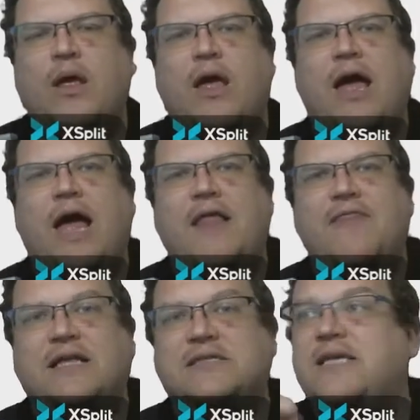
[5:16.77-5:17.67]
and
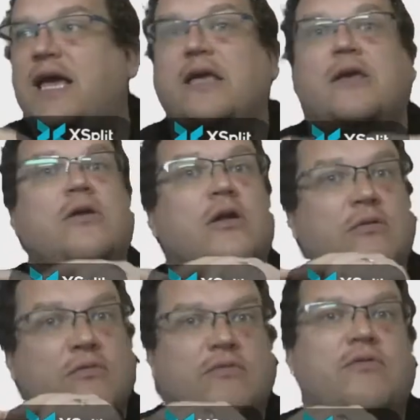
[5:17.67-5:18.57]
then say, you know,
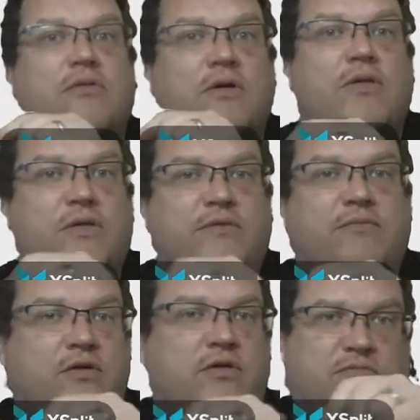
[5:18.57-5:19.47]
the
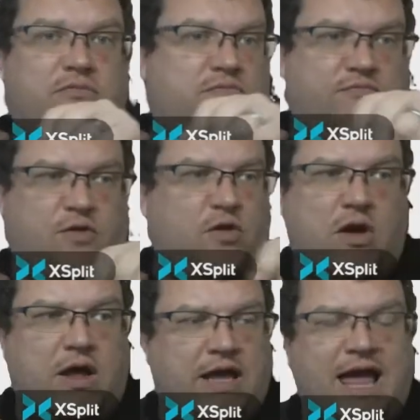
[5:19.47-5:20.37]

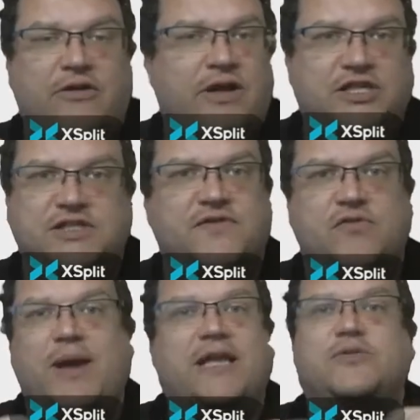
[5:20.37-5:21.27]
calculations for the
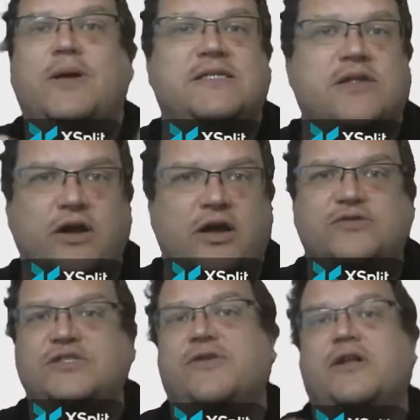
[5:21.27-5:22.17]
remaining 29
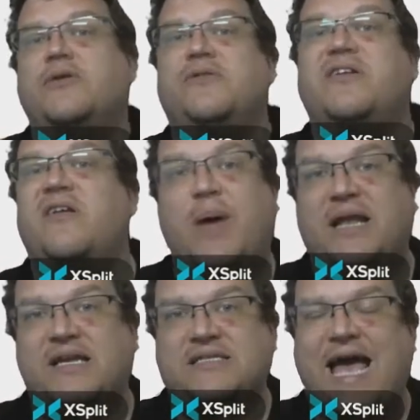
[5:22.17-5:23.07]
countries are included in
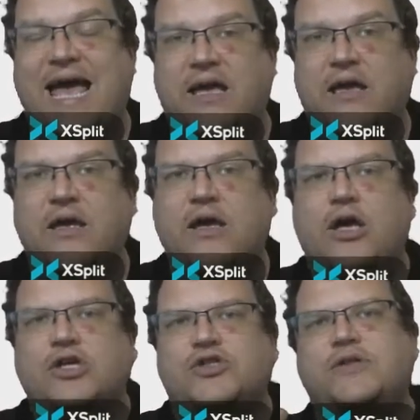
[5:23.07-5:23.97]
Appendix A.
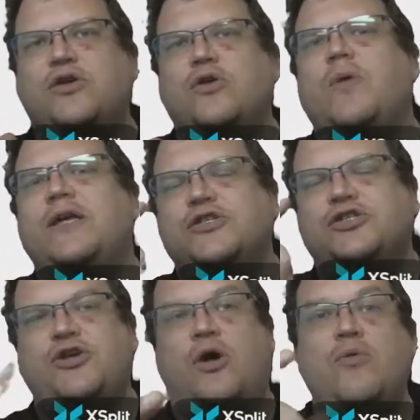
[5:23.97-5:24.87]
So it's a good way to
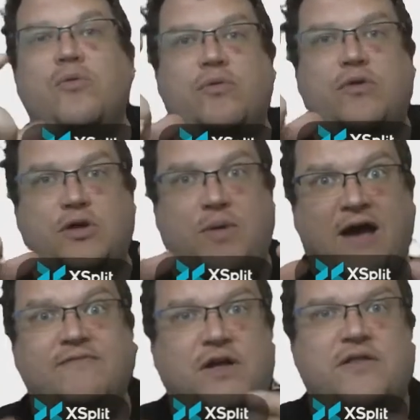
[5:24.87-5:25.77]
show that you
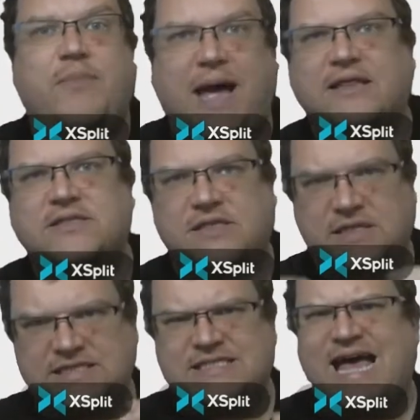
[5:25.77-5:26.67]
have done the maths, that
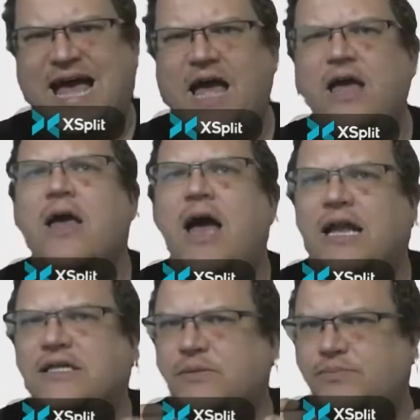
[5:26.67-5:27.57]
it's there and
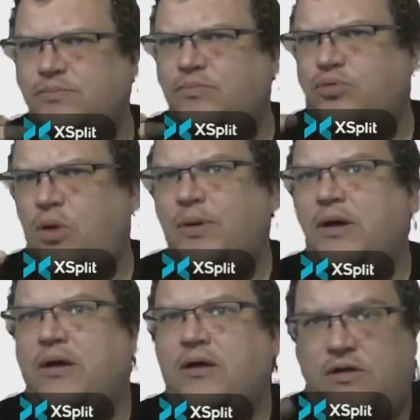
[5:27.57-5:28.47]
it's a
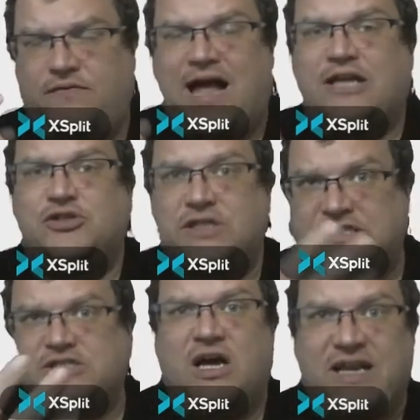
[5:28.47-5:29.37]
proper, you've actually
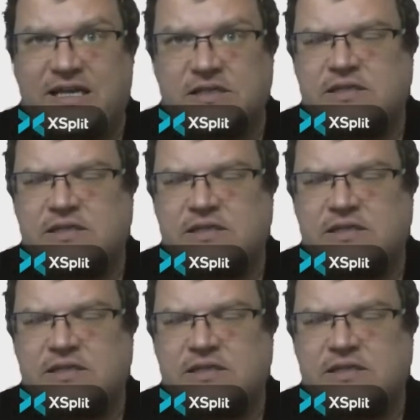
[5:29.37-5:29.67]
done it.